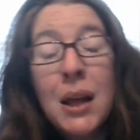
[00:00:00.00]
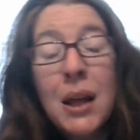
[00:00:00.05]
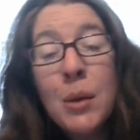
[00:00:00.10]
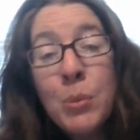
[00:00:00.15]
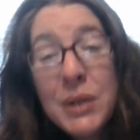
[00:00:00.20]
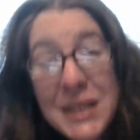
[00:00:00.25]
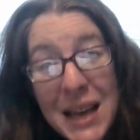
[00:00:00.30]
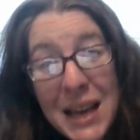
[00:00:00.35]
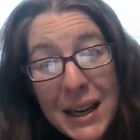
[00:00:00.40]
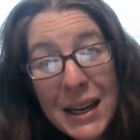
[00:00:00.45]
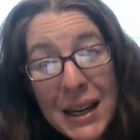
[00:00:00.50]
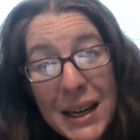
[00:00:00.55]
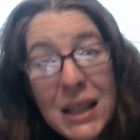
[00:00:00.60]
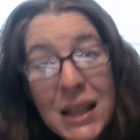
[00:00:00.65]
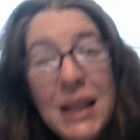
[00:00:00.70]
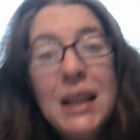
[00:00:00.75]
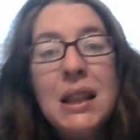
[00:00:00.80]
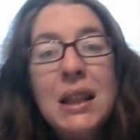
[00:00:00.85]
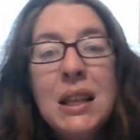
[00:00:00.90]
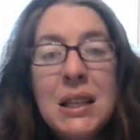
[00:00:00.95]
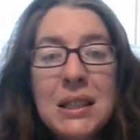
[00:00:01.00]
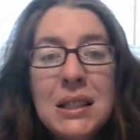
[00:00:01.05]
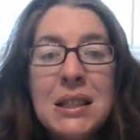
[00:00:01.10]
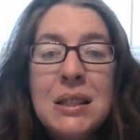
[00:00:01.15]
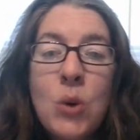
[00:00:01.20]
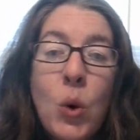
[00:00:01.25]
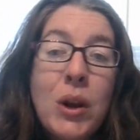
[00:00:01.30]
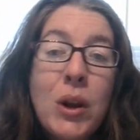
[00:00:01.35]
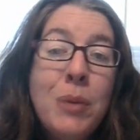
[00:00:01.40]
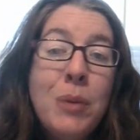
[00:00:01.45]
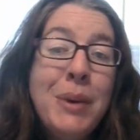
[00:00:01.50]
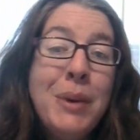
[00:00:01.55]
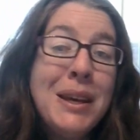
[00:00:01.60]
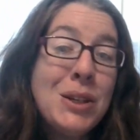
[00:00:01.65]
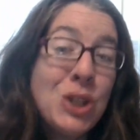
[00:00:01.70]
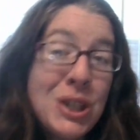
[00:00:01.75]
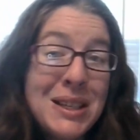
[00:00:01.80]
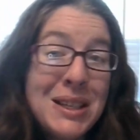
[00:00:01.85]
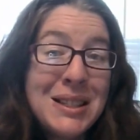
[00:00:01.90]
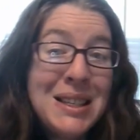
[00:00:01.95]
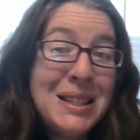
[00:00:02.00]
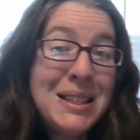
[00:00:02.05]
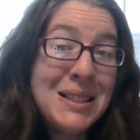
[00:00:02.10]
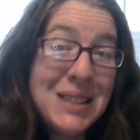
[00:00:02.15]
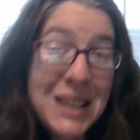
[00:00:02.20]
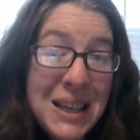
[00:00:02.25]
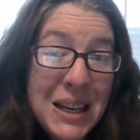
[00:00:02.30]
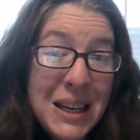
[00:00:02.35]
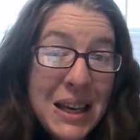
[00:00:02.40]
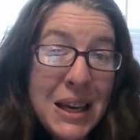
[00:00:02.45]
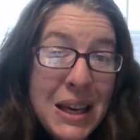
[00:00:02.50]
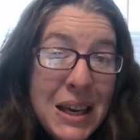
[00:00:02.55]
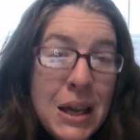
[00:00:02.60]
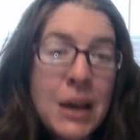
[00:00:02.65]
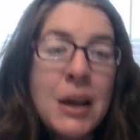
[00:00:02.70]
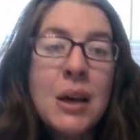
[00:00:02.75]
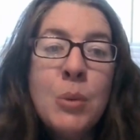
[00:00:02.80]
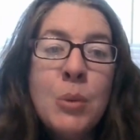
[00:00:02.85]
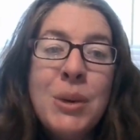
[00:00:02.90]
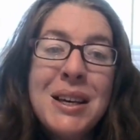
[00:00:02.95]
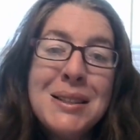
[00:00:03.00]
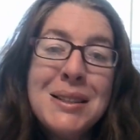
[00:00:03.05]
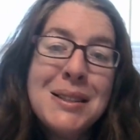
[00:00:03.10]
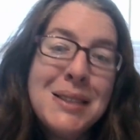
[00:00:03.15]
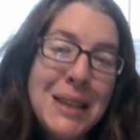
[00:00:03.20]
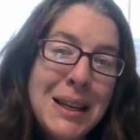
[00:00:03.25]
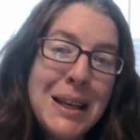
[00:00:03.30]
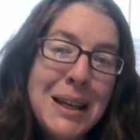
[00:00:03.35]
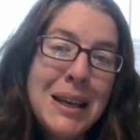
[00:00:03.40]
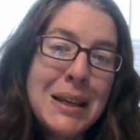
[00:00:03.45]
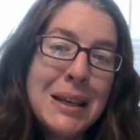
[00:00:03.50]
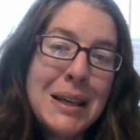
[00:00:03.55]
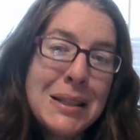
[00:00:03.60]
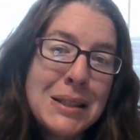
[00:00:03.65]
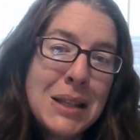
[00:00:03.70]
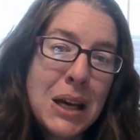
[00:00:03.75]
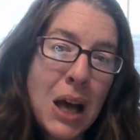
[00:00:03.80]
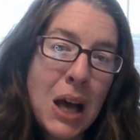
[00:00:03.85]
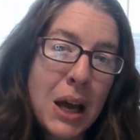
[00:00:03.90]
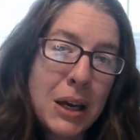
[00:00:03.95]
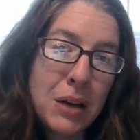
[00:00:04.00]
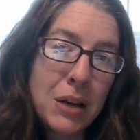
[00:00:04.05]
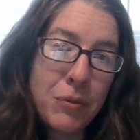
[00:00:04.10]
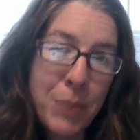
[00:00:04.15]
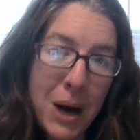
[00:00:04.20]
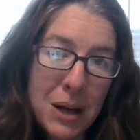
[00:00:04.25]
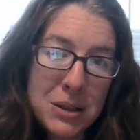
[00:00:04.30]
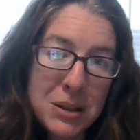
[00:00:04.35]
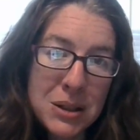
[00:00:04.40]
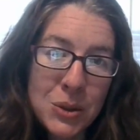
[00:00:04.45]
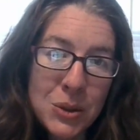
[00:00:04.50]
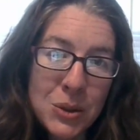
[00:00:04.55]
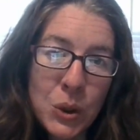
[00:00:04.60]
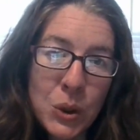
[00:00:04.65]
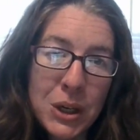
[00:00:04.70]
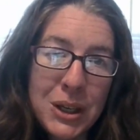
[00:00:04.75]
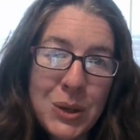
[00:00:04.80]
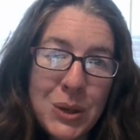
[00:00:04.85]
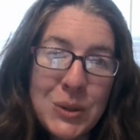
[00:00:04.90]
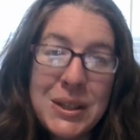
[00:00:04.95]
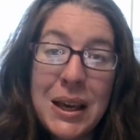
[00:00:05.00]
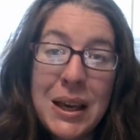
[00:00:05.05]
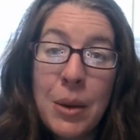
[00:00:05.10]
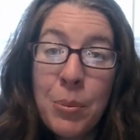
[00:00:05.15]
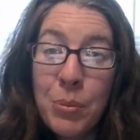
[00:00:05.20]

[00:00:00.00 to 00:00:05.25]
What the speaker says: but technically this is going to be a cheesy ziti because ziti is the kind of pasta we're using.